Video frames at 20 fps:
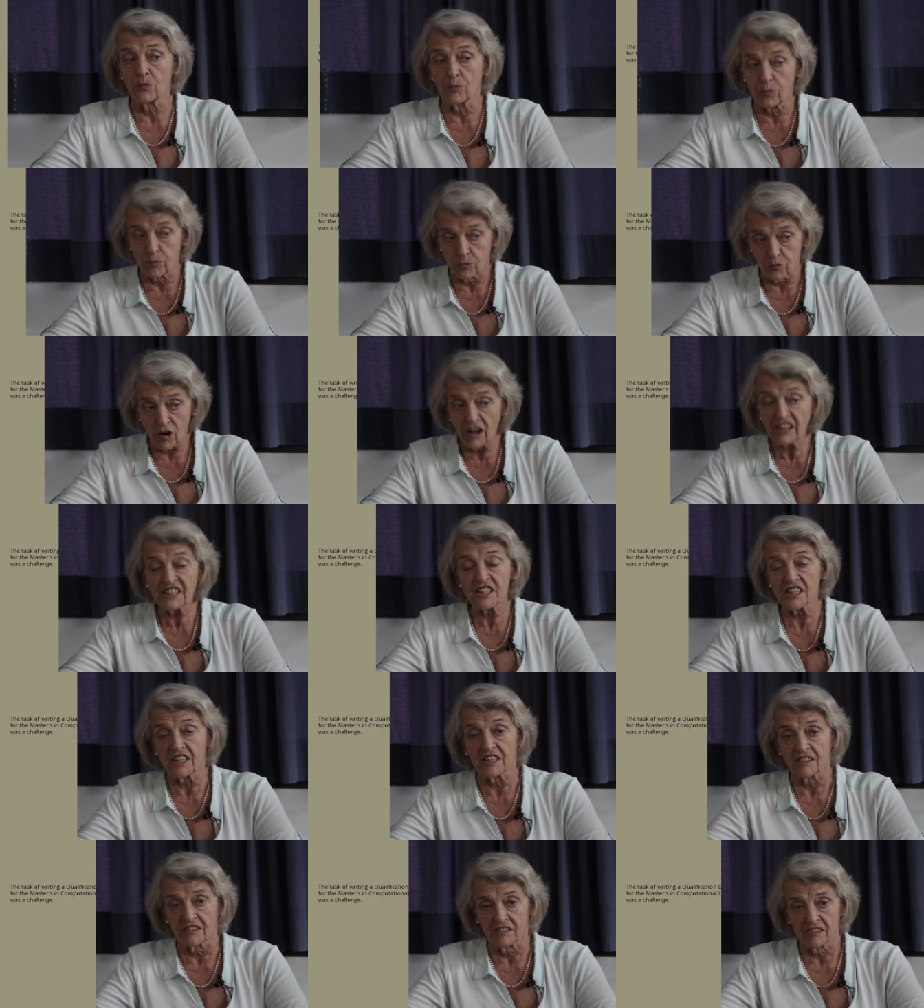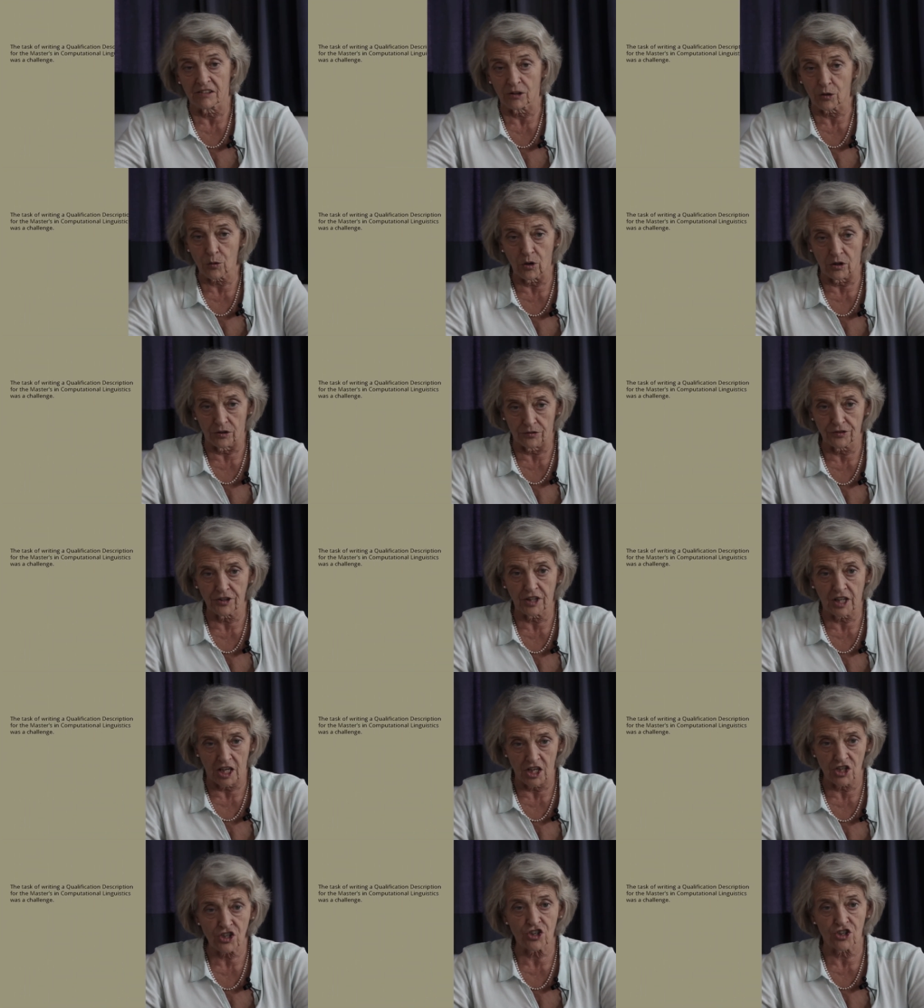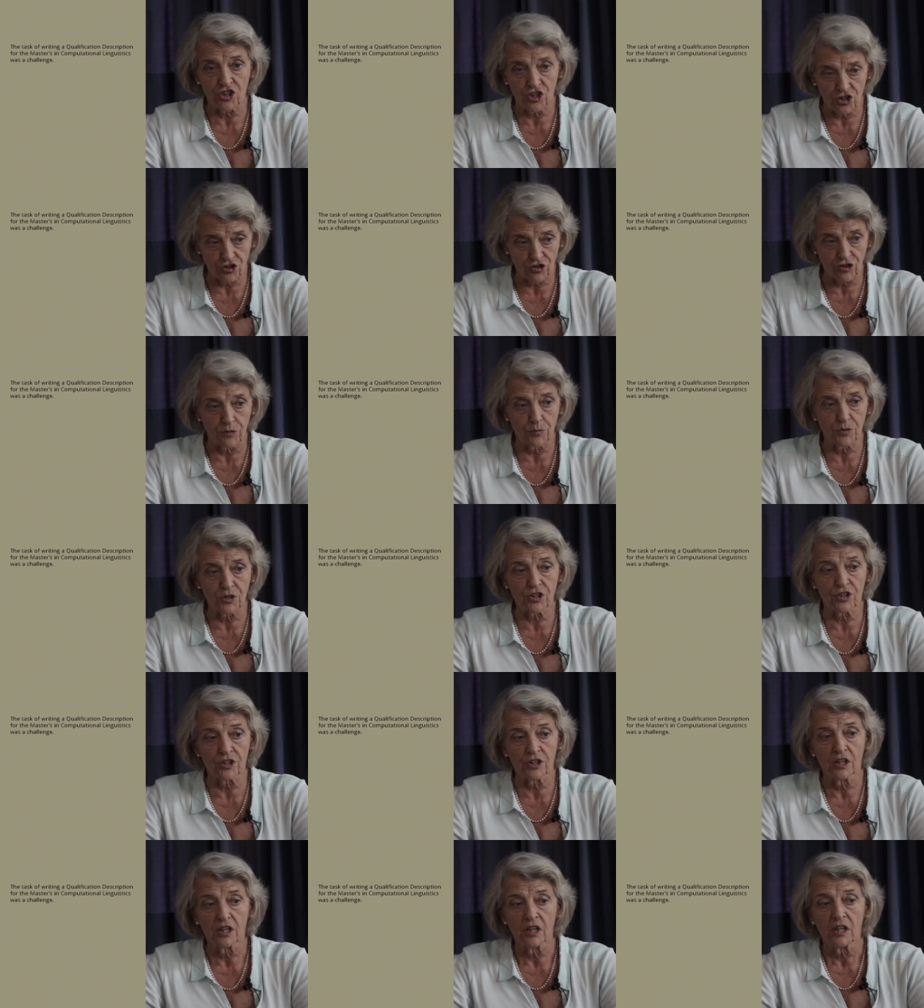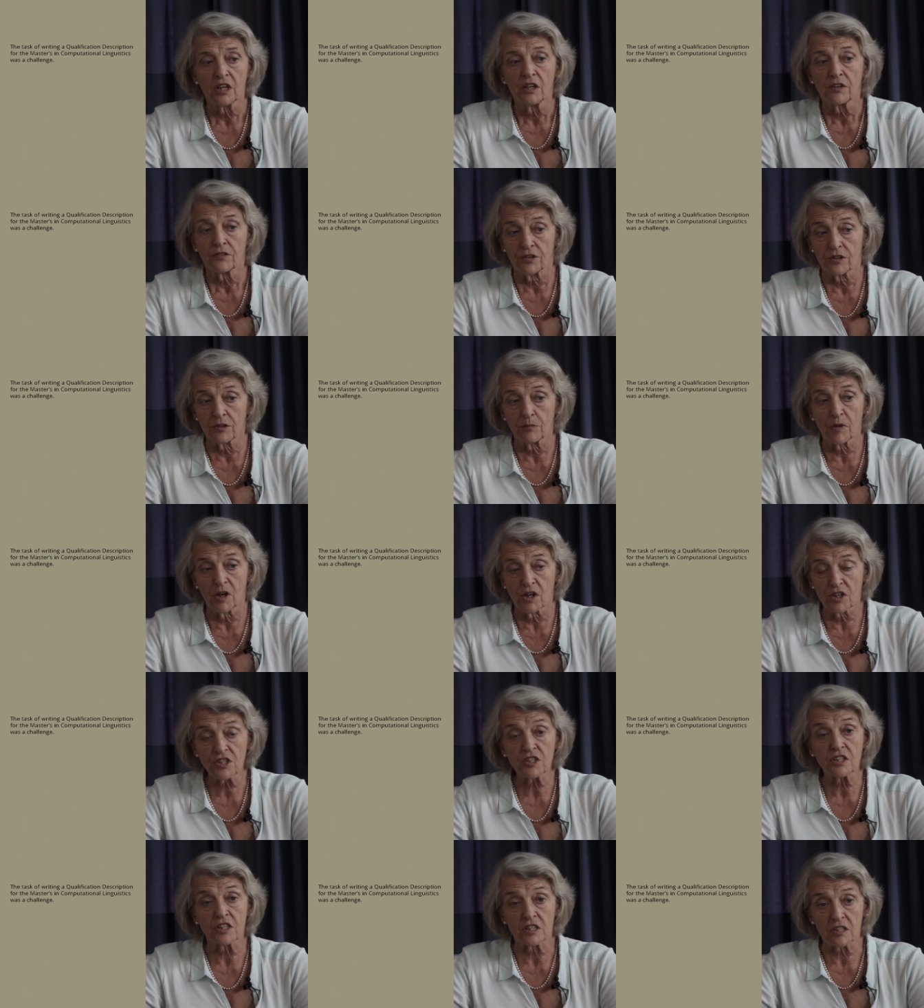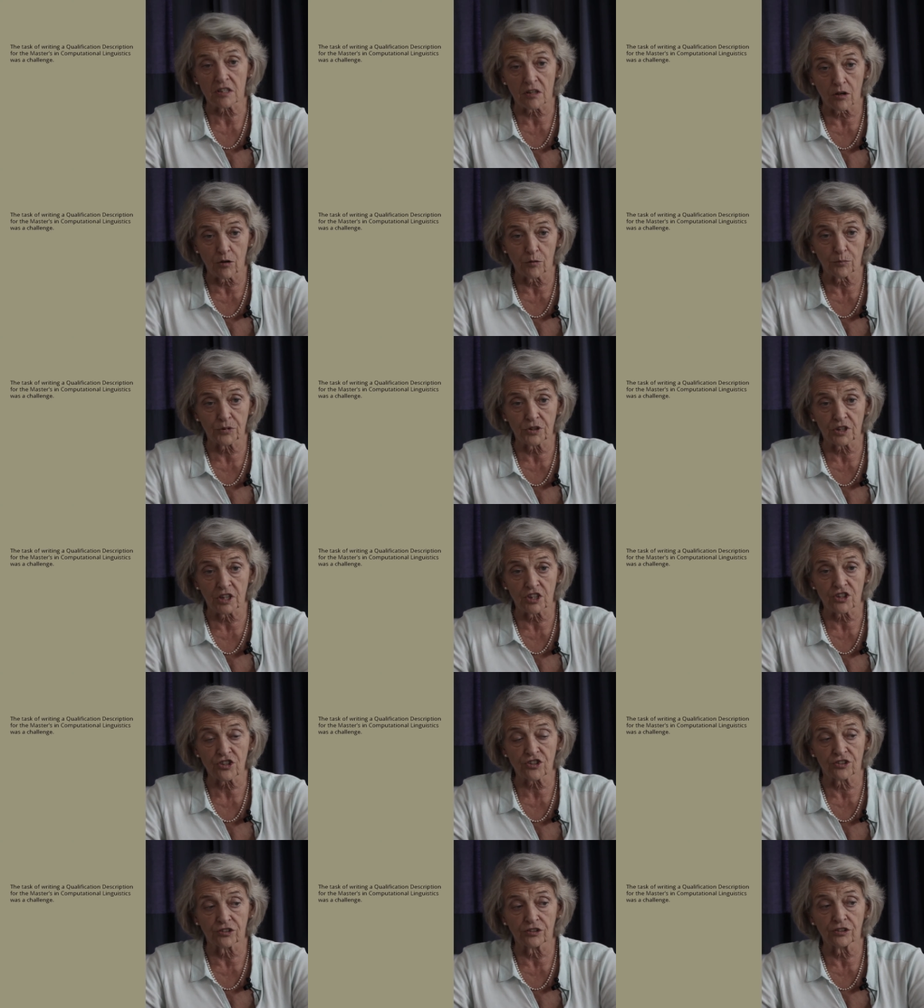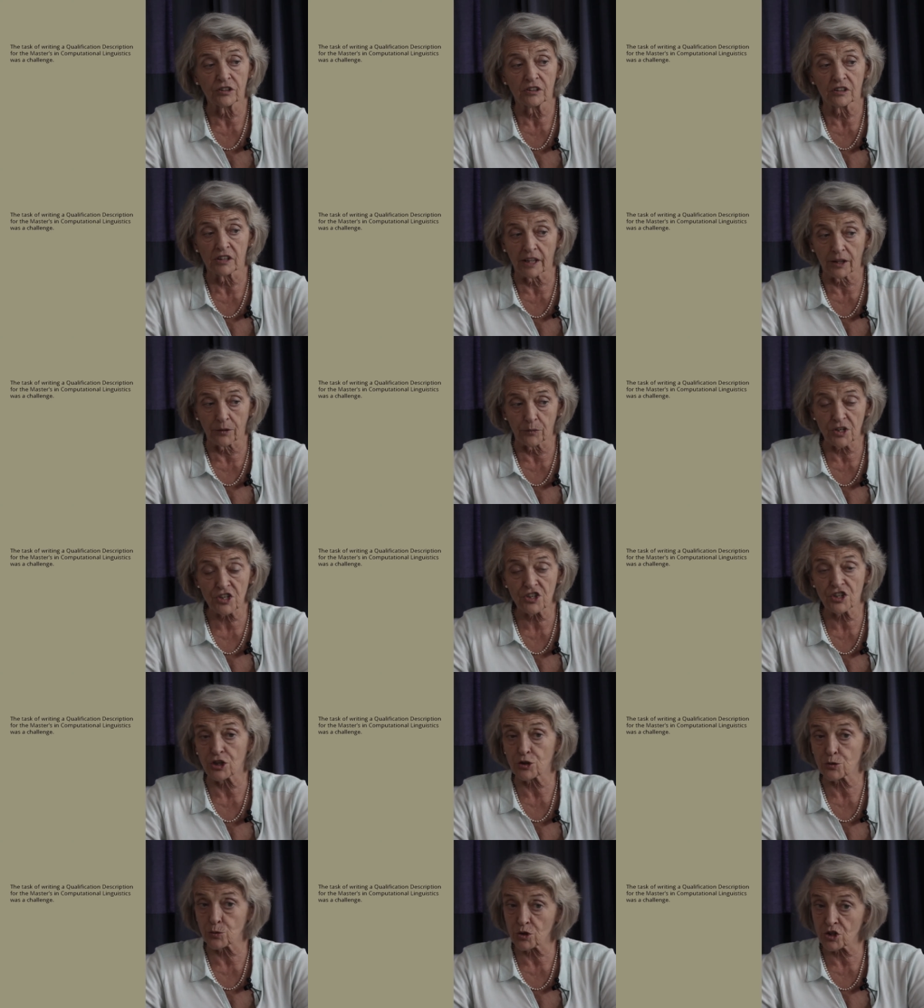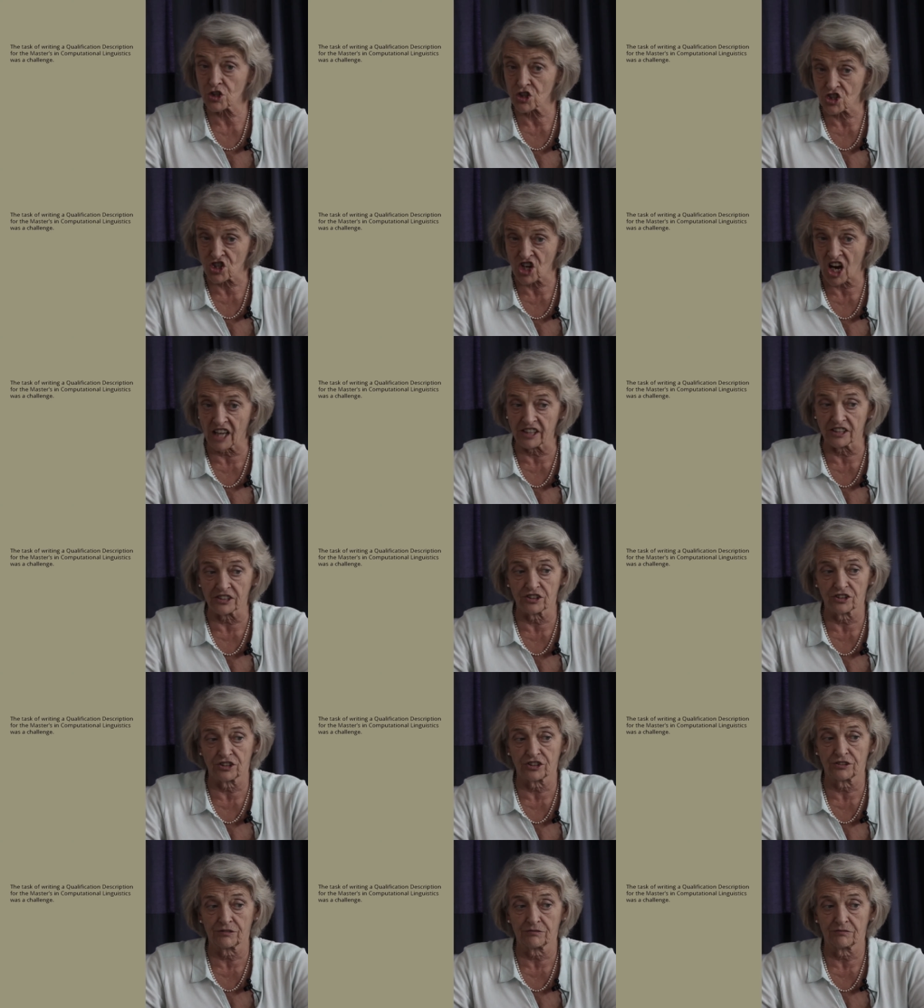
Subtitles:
writing the qualification description for the Masters in Computational Linguistics was a challenge.